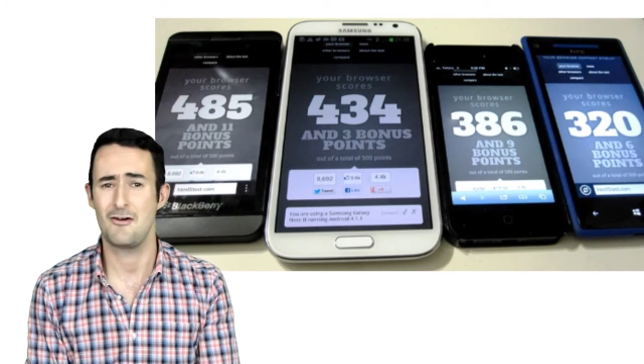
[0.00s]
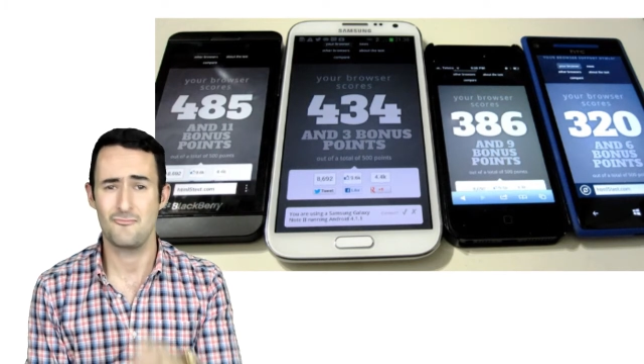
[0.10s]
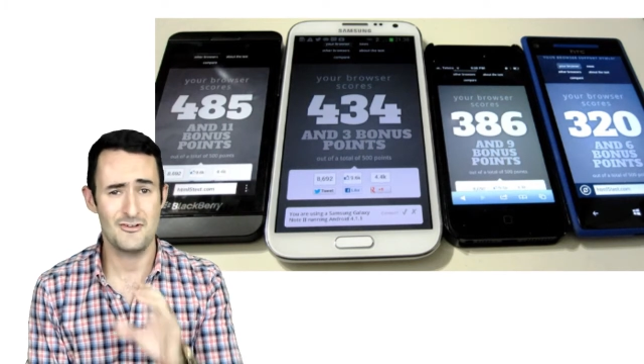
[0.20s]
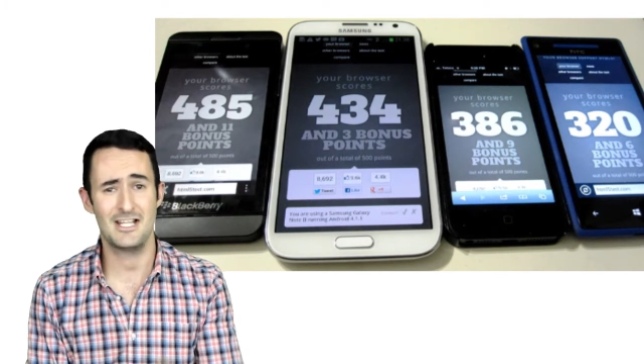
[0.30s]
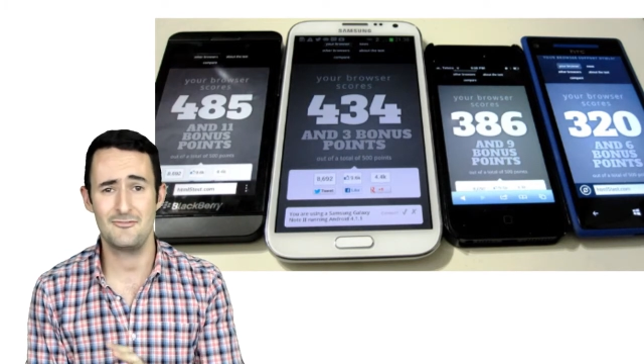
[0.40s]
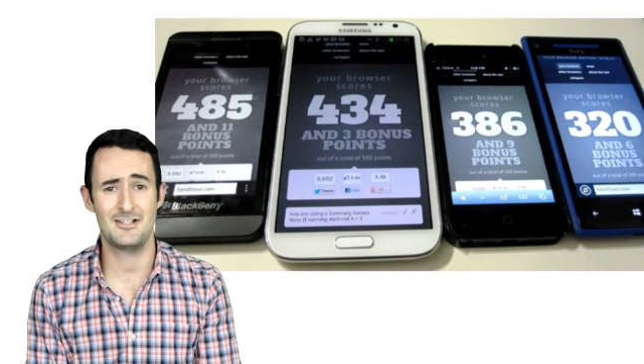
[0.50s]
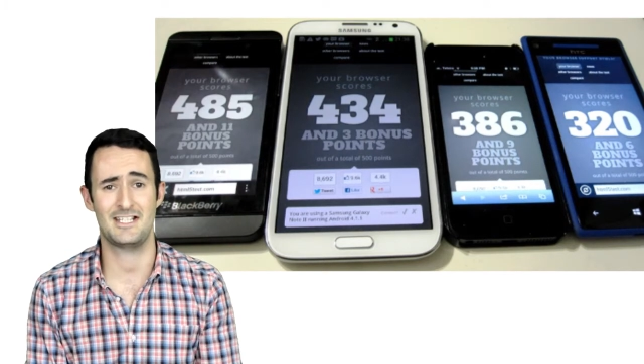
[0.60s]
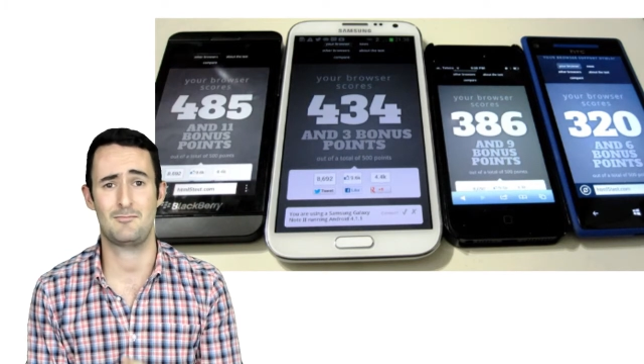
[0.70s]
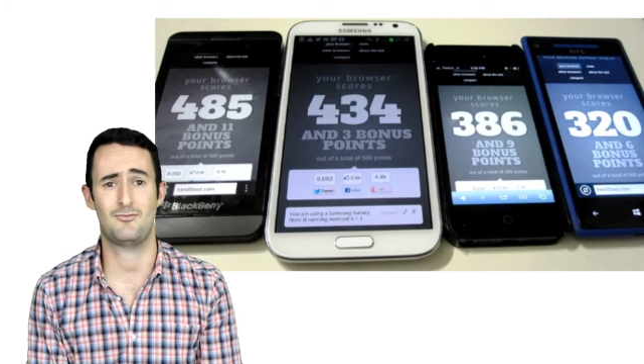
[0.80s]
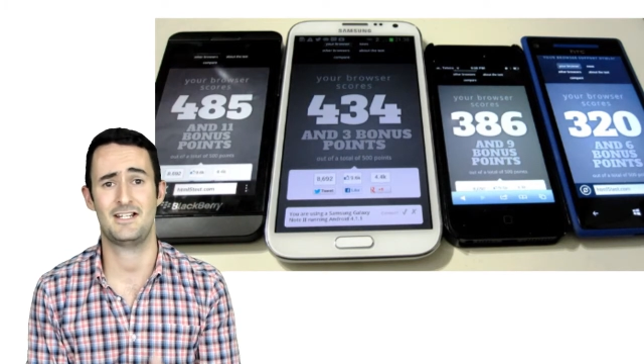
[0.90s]
Really,
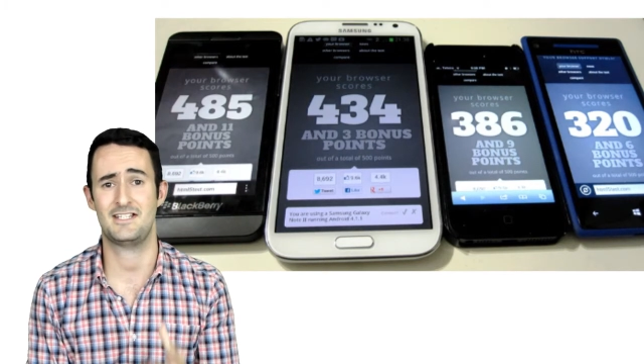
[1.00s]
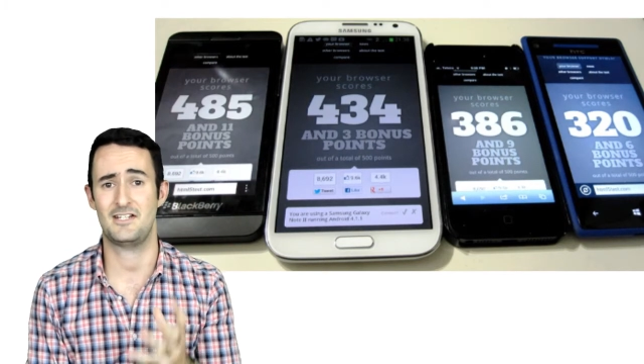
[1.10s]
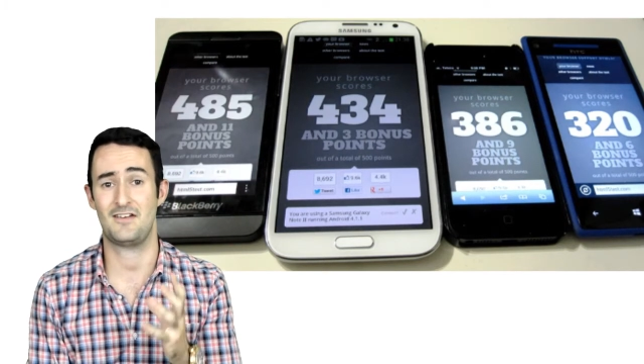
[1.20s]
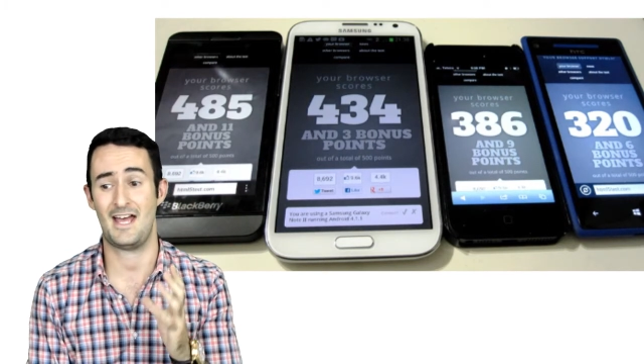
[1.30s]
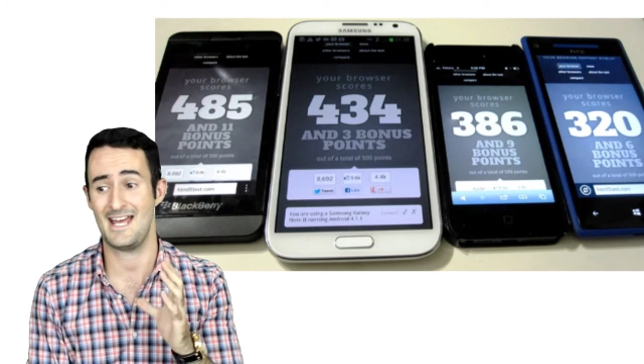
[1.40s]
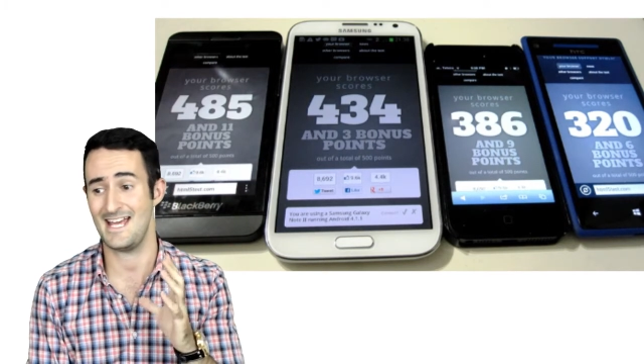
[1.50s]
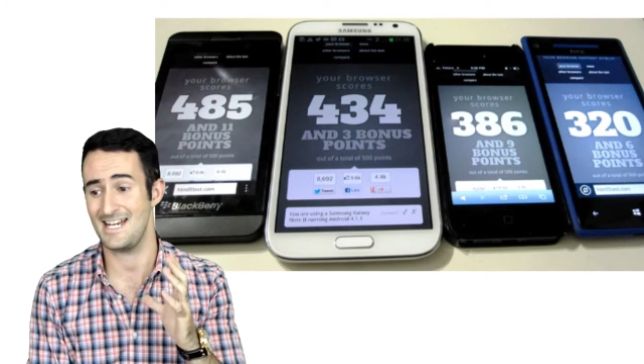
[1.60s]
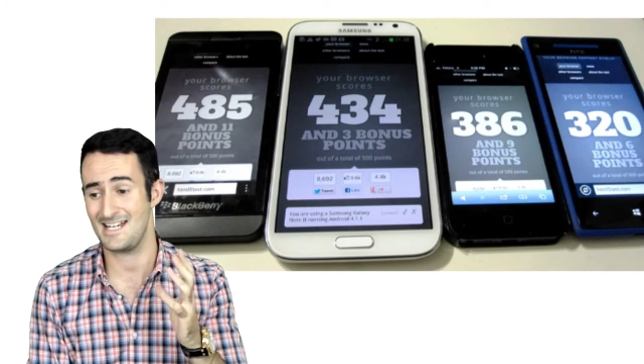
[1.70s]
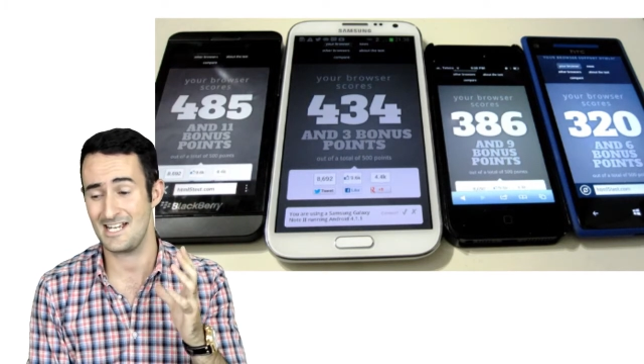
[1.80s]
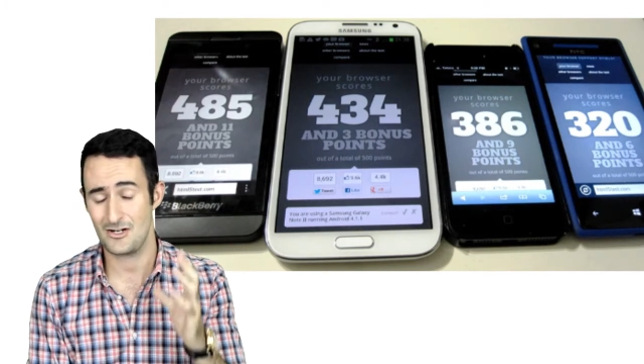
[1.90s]
really impressive.
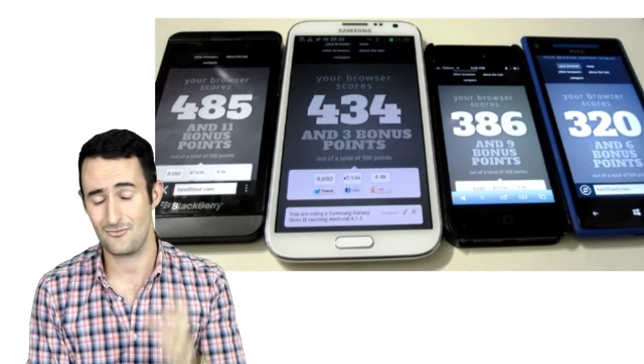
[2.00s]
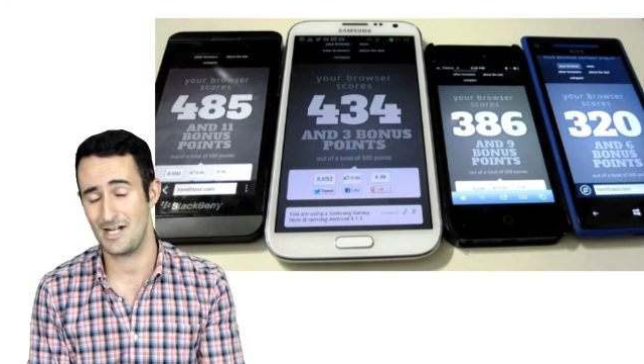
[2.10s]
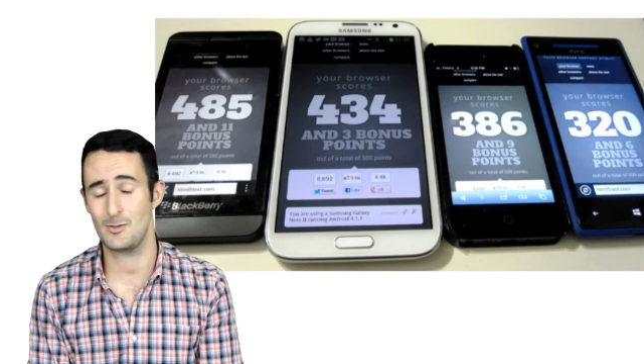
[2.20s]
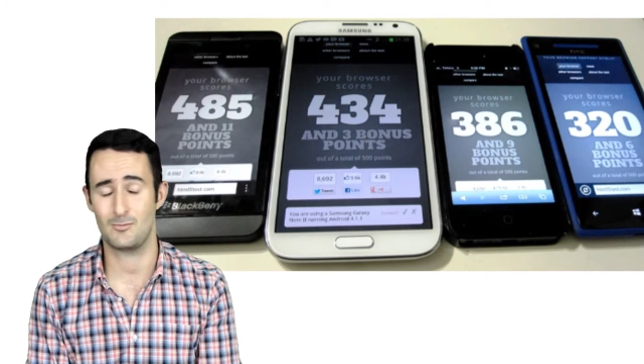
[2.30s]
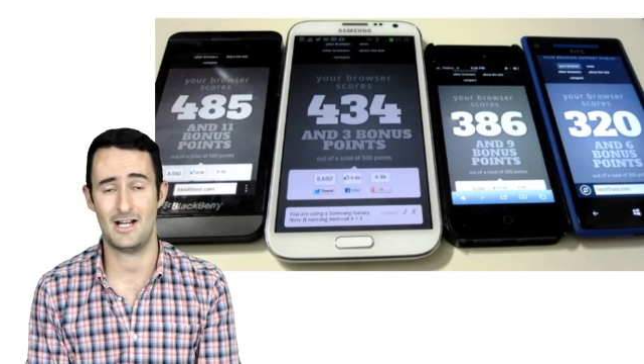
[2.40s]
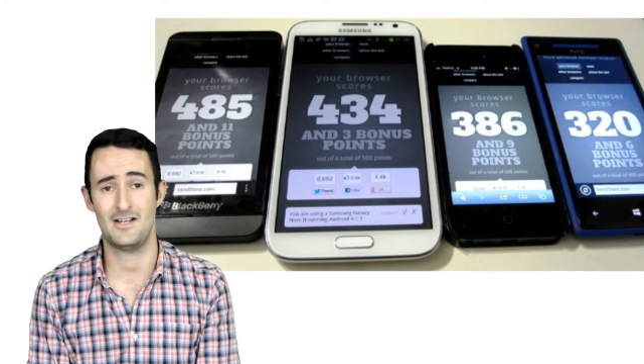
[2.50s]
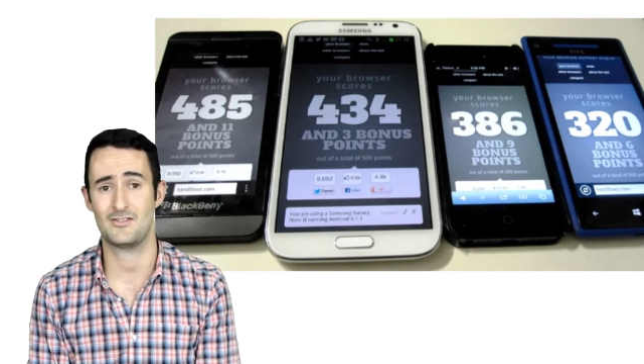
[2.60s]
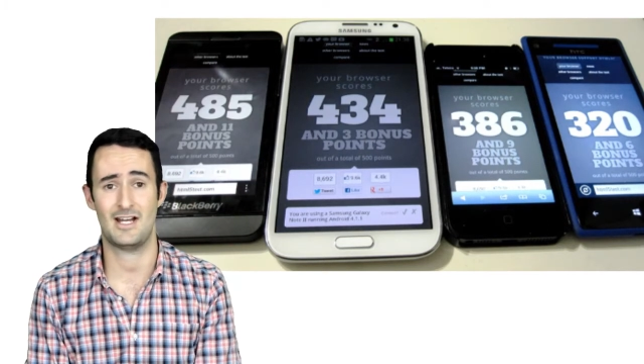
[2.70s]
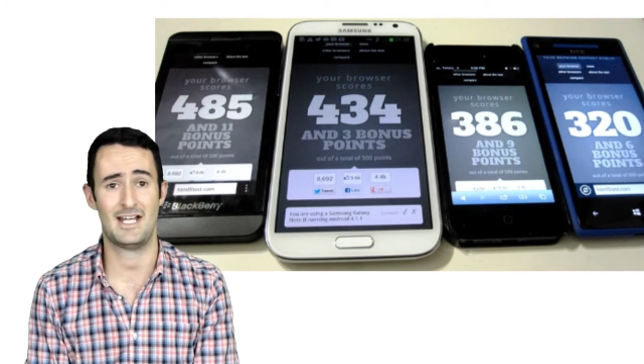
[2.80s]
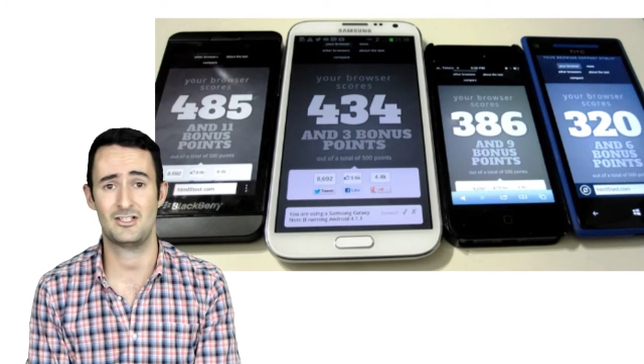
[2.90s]
An incredible
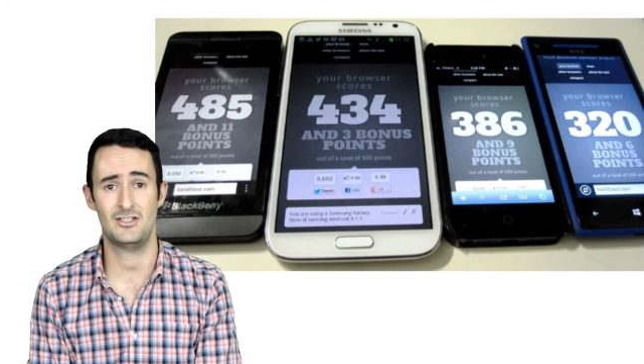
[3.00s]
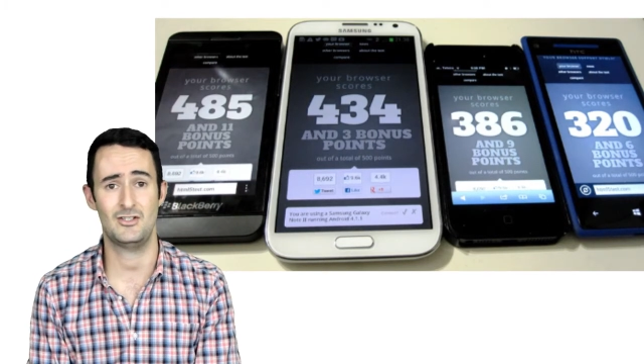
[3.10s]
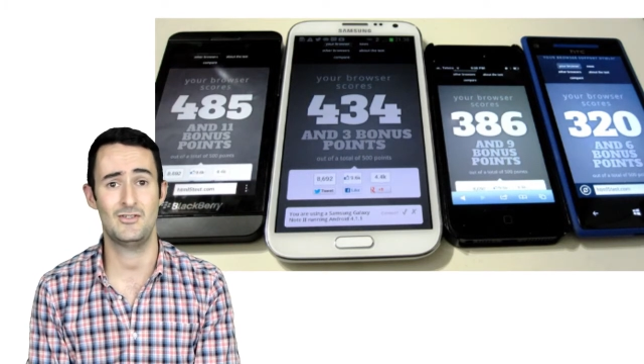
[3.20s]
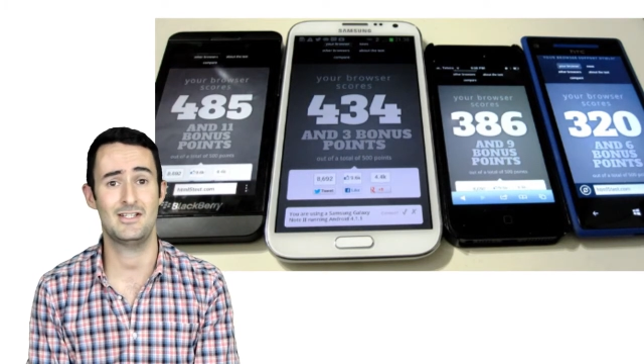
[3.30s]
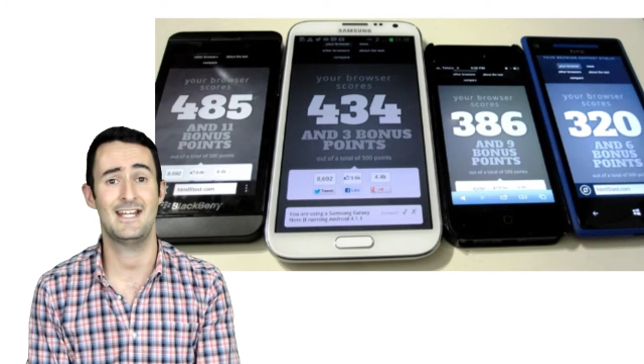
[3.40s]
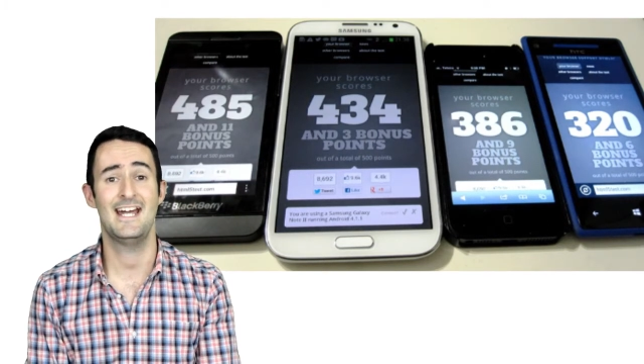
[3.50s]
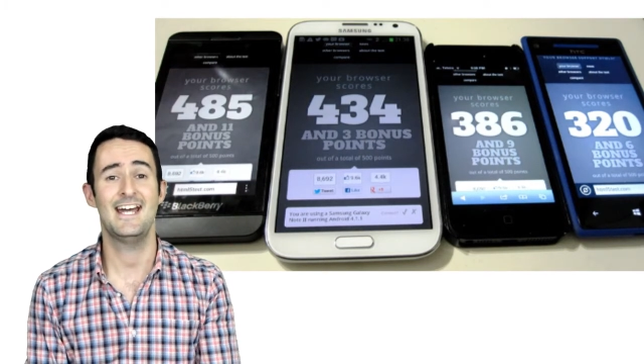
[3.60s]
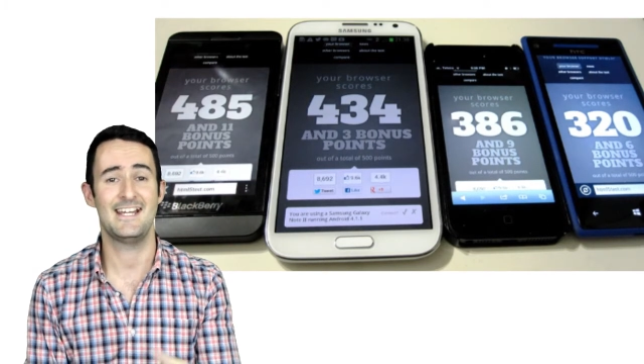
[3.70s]
browser. I actually used it.